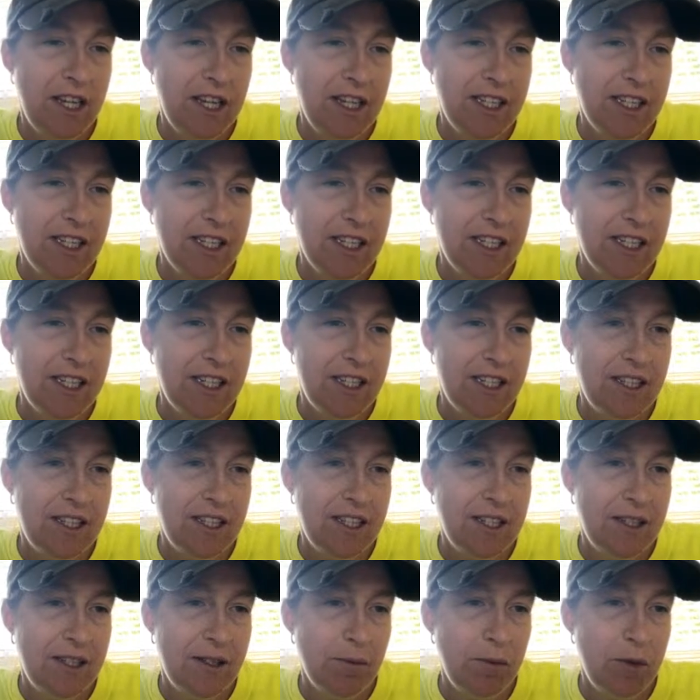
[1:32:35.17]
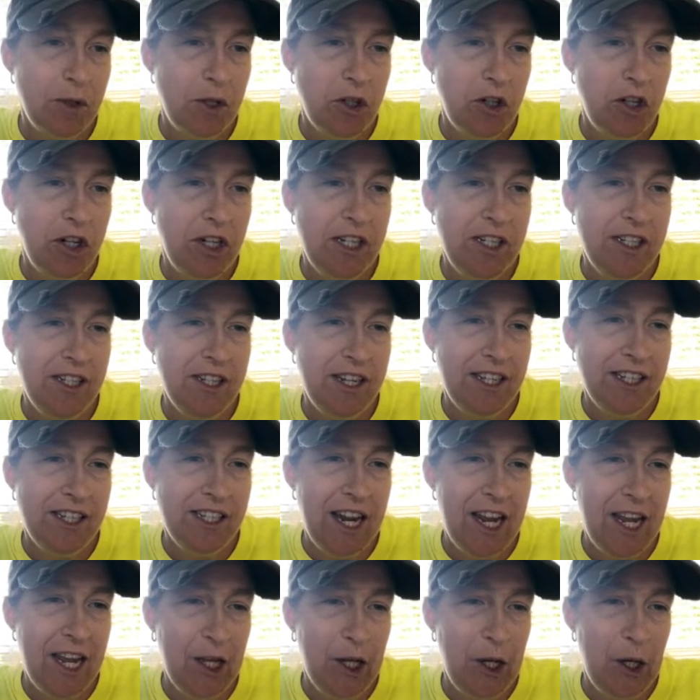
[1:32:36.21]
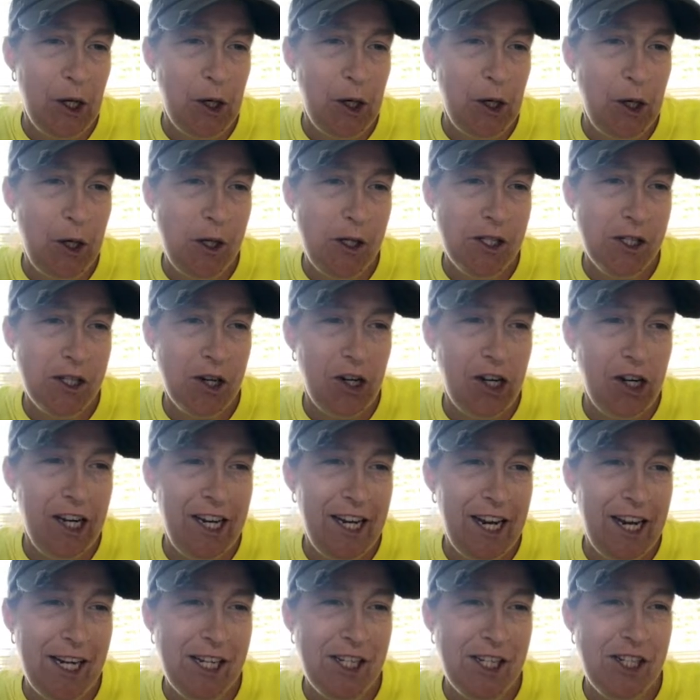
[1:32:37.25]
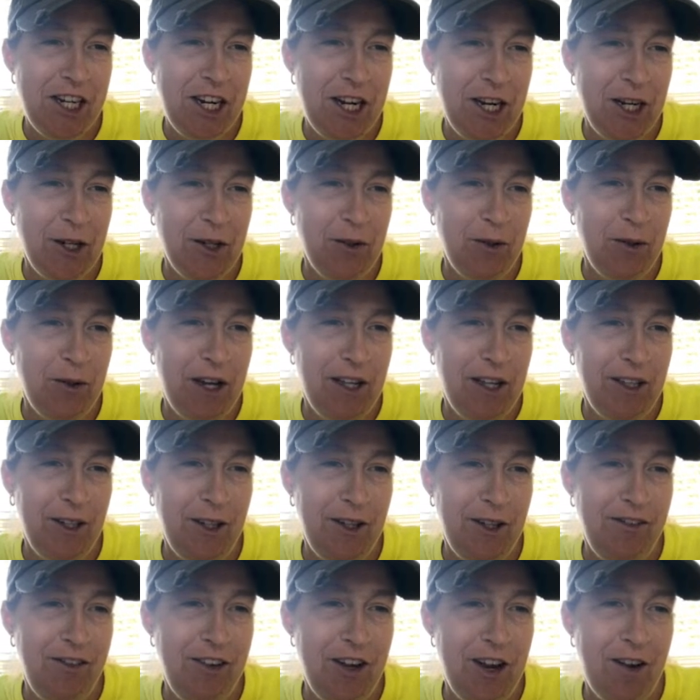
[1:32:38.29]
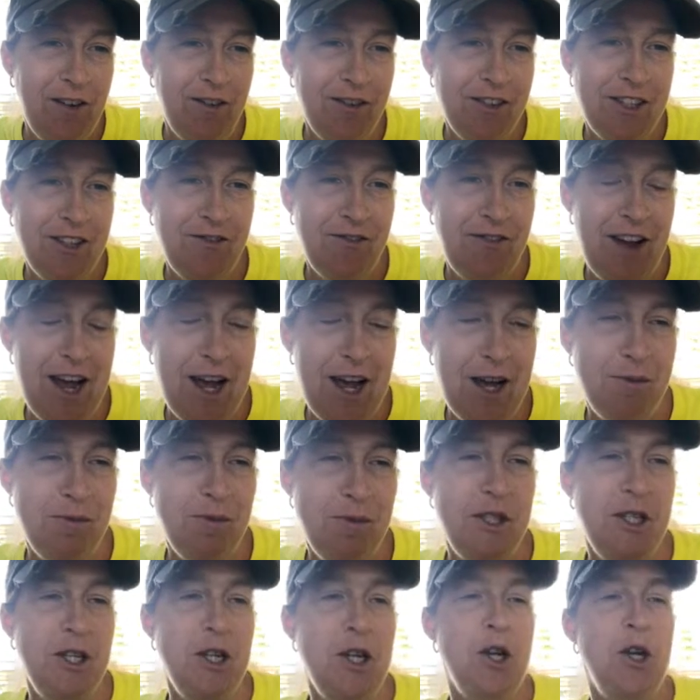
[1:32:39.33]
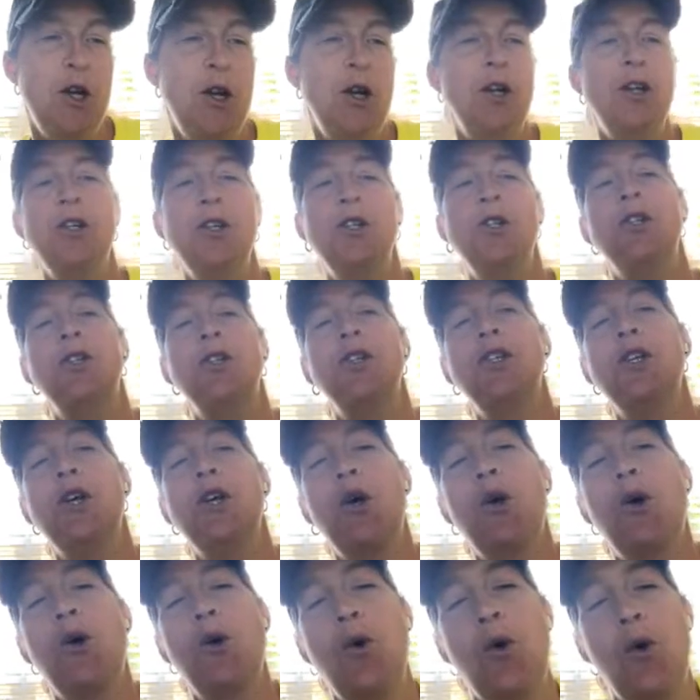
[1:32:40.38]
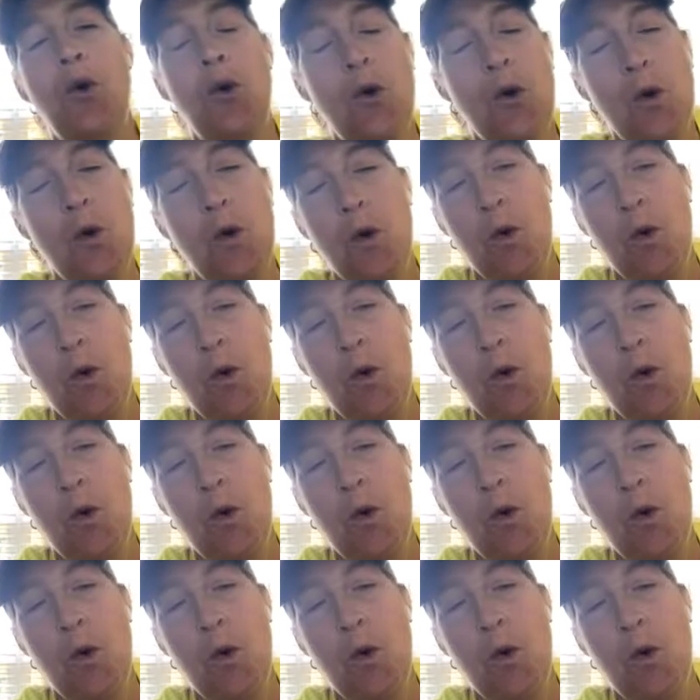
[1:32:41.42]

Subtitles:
says, Patrice says, Kelly, are you starting a channel? I love y'all's vibes. So,